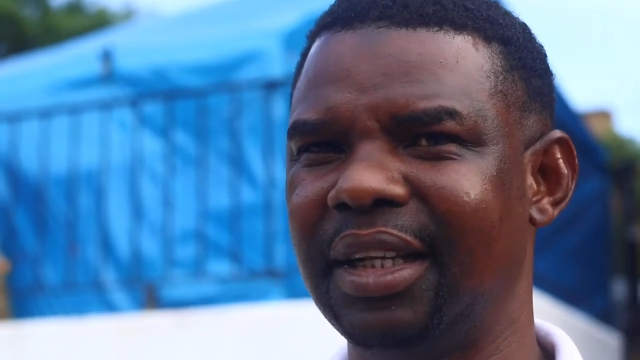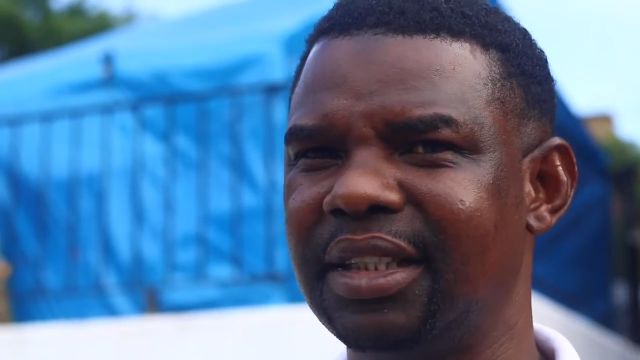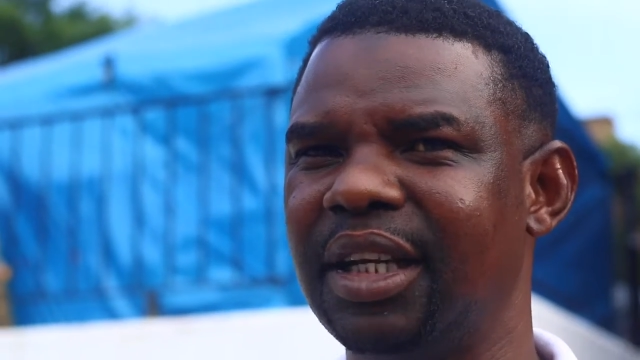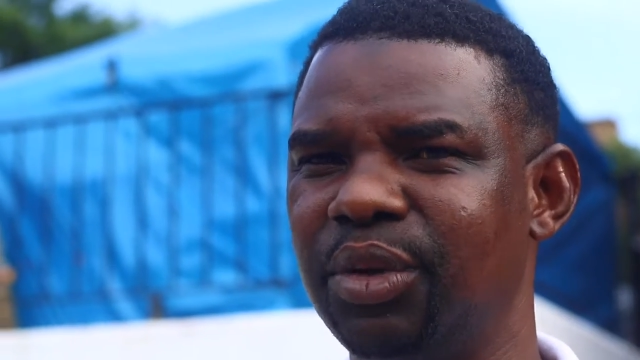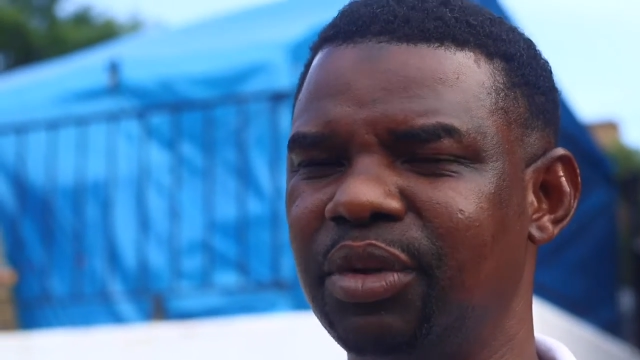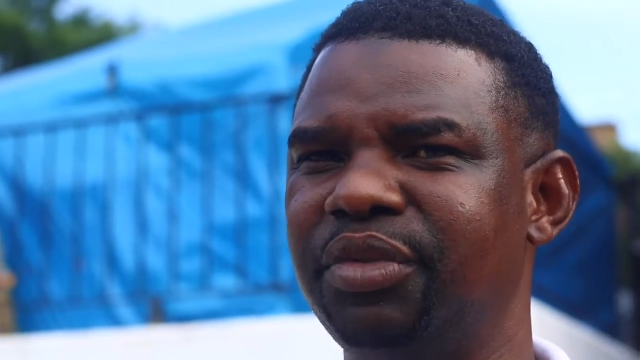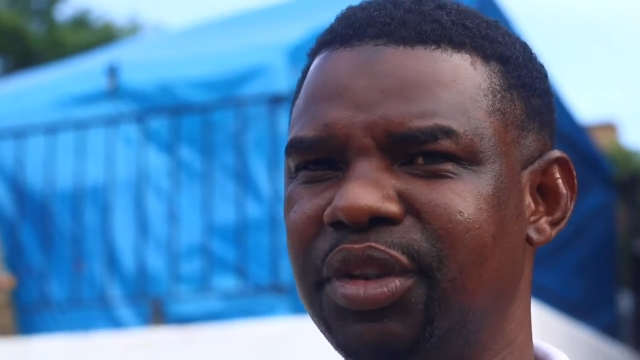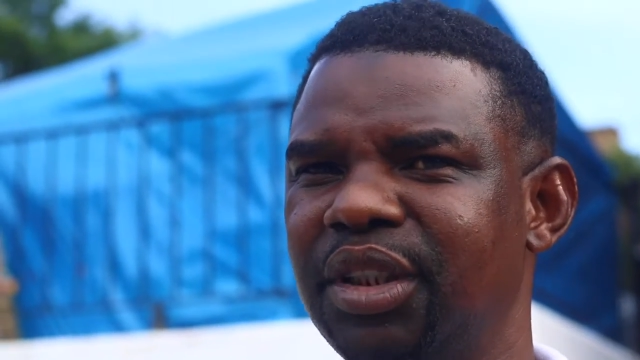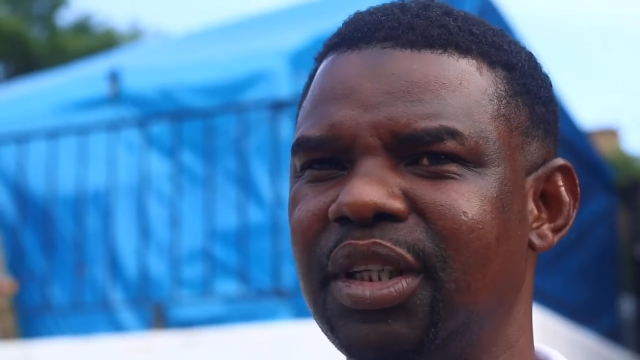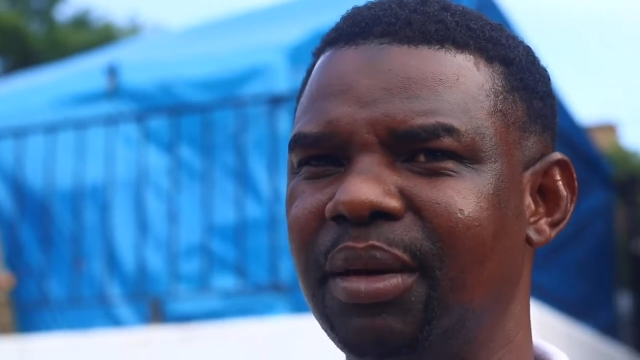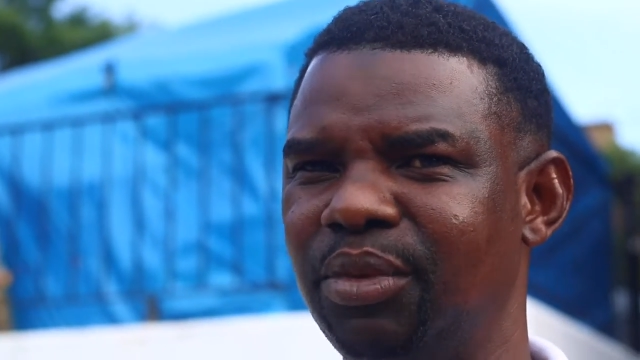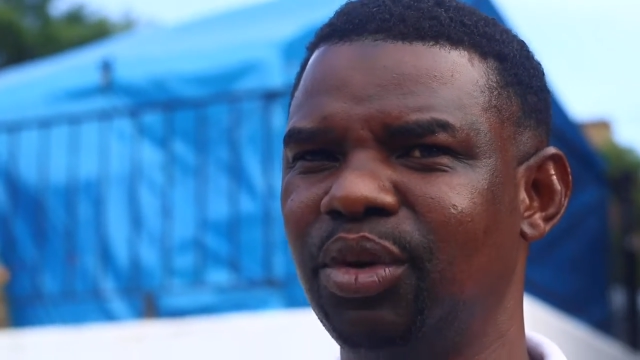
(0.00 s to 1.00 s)
That's how the
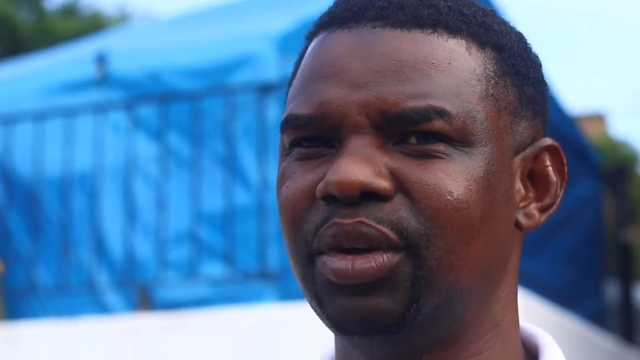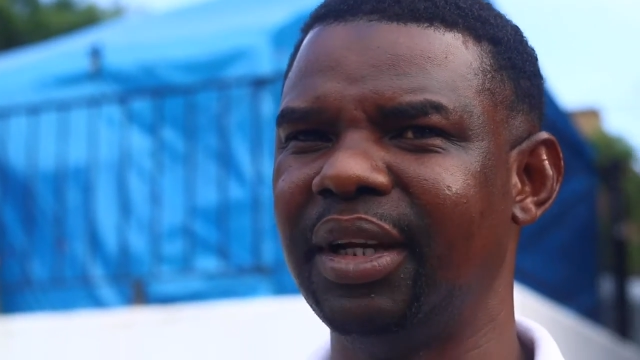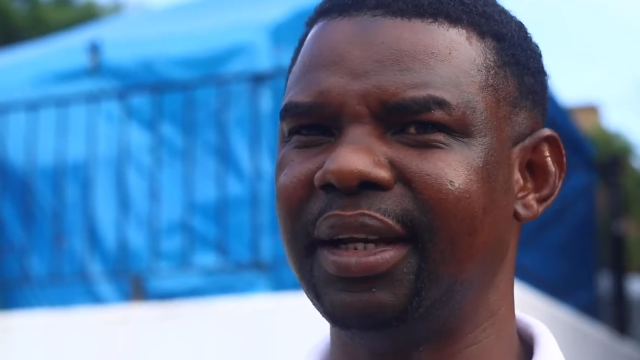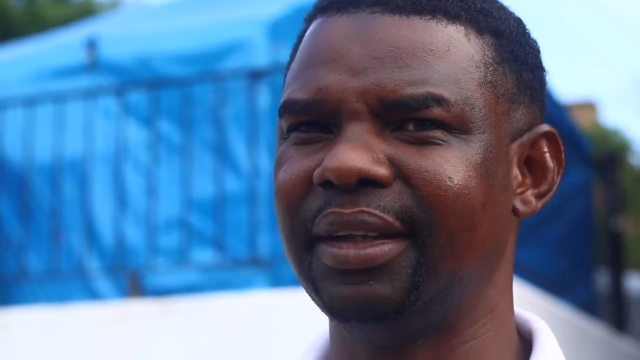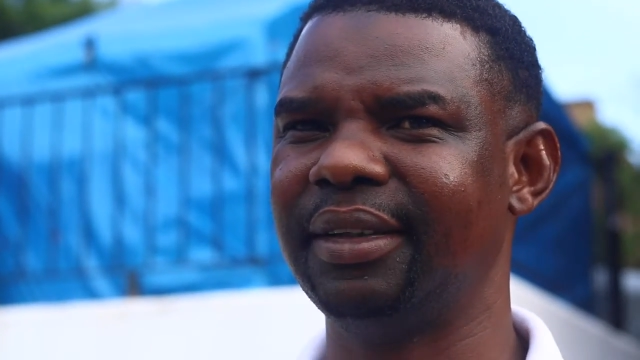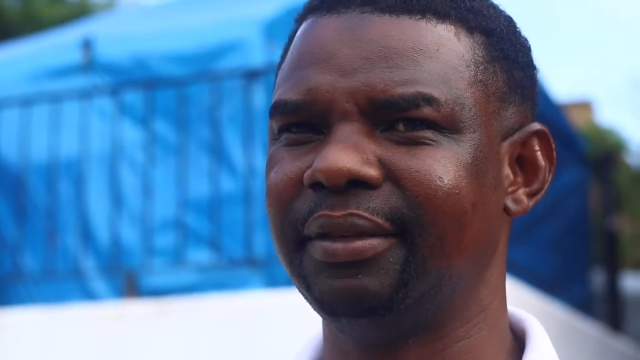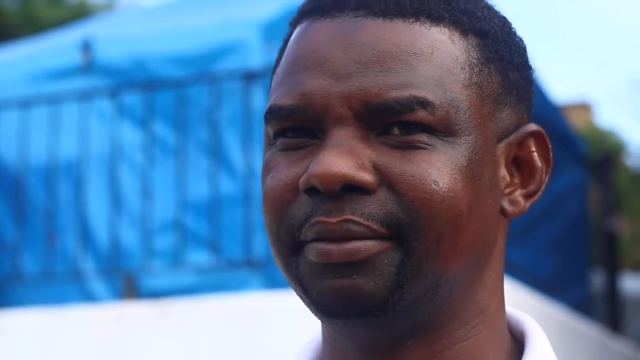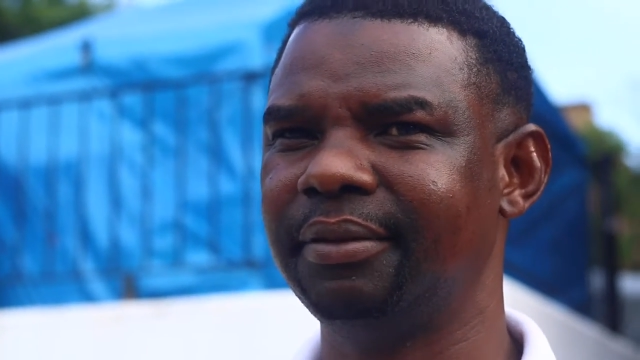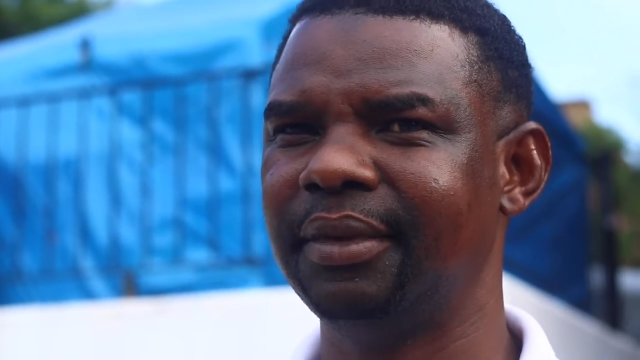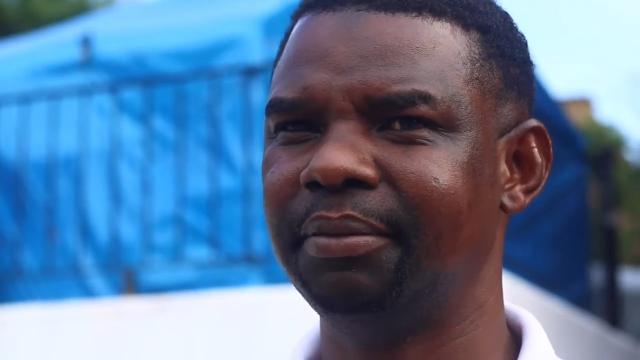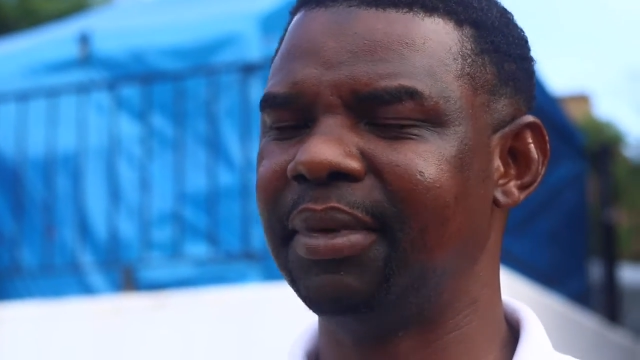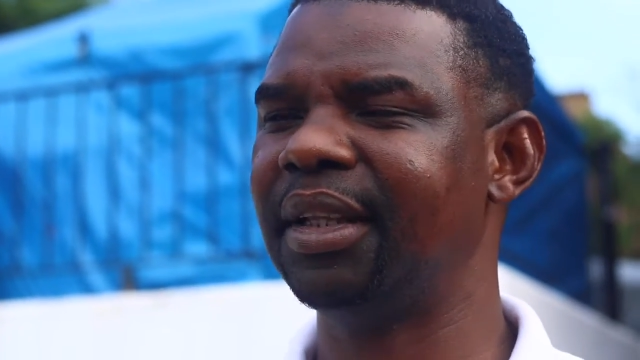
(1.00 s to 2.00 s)
refugee camp look like.
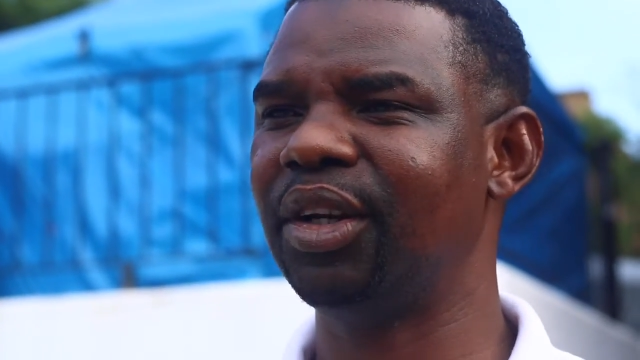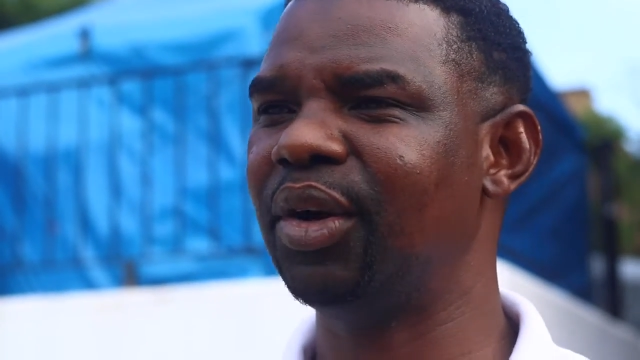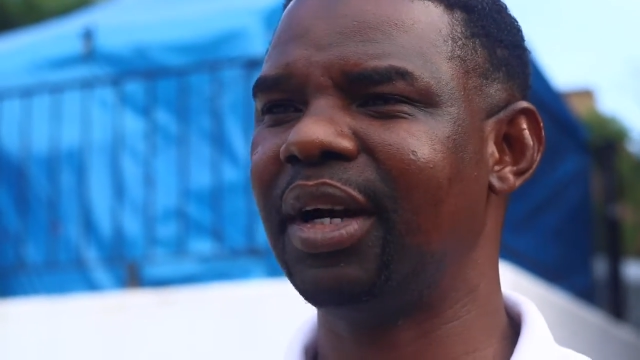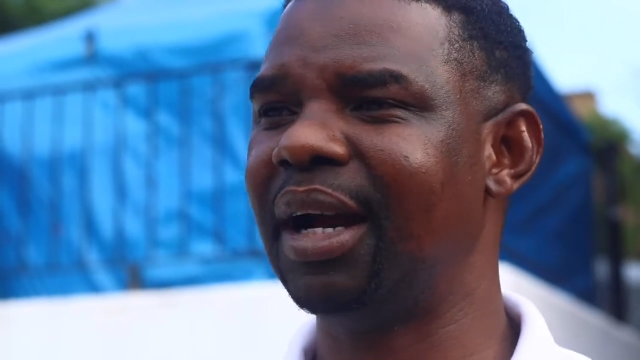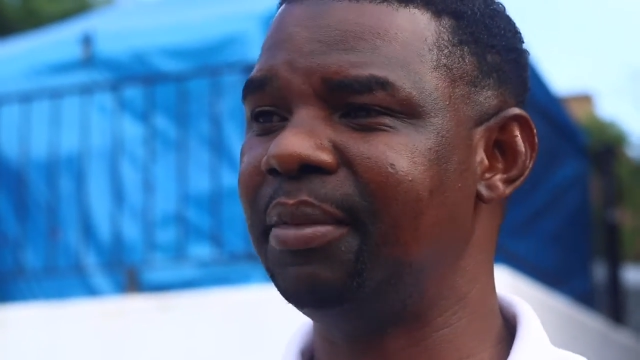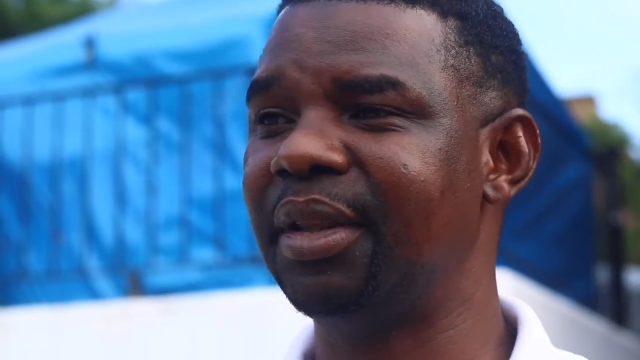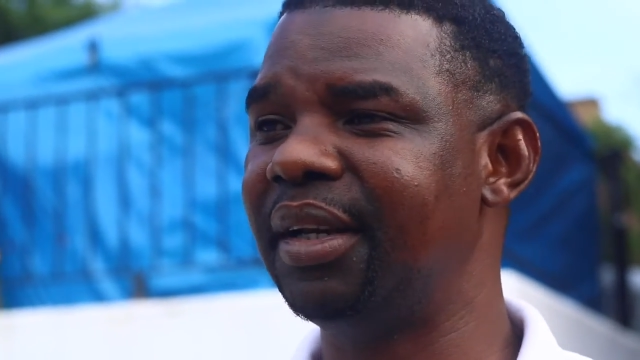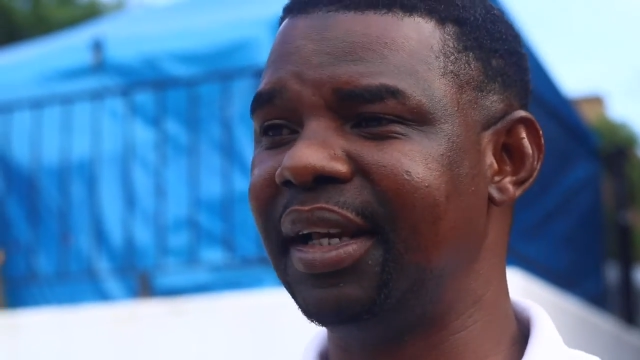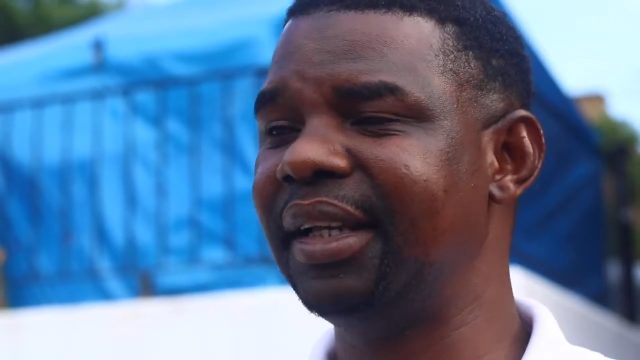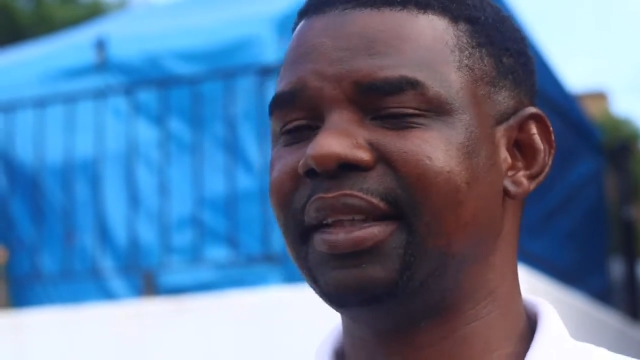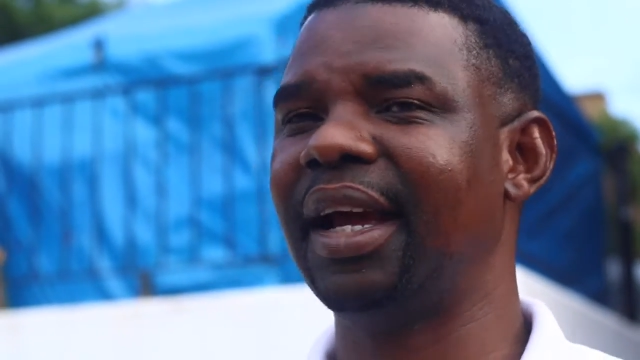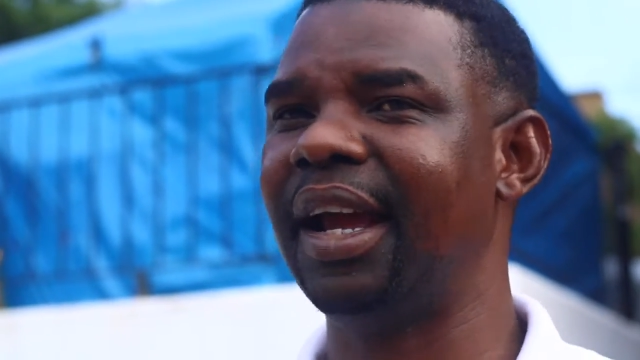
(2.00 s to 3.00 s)
But they don't come in the
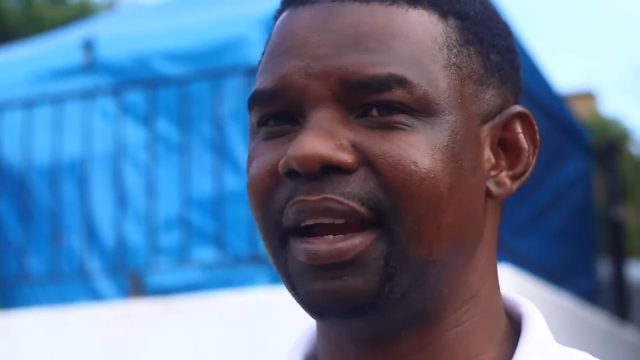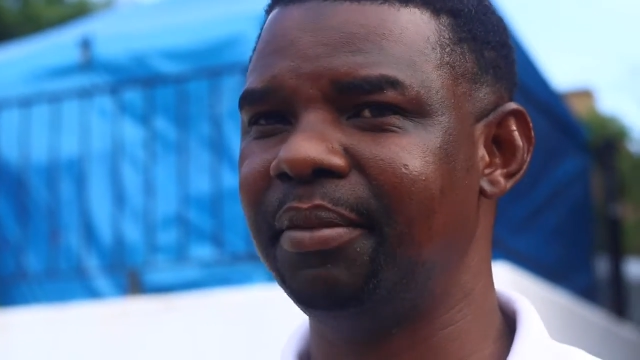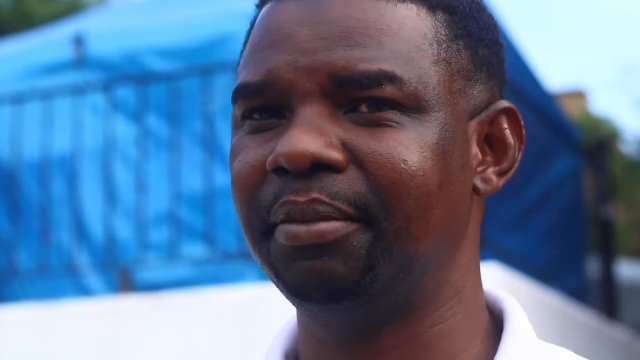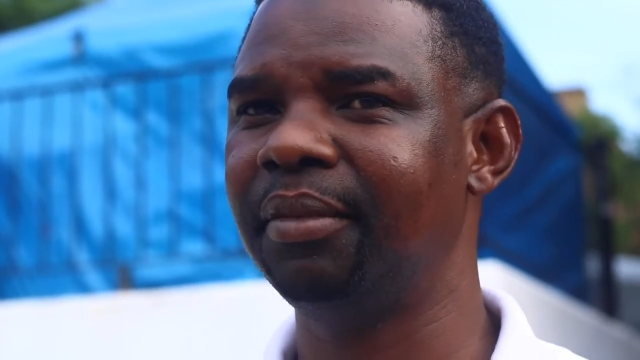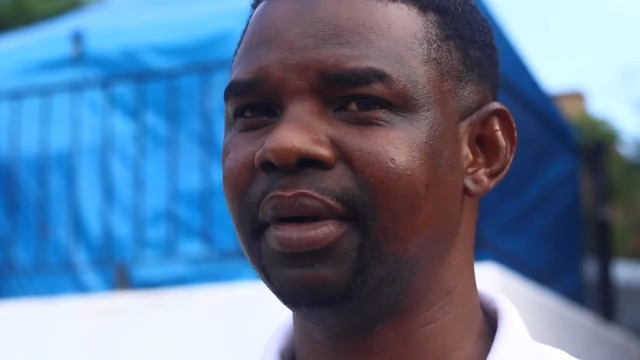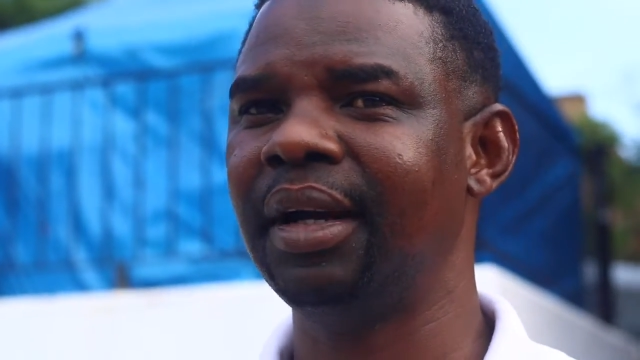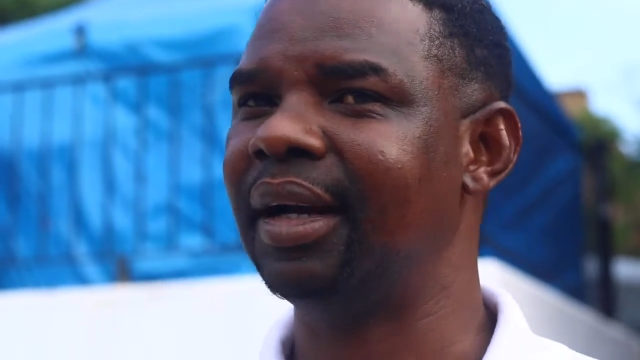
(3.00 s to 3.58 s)
daytime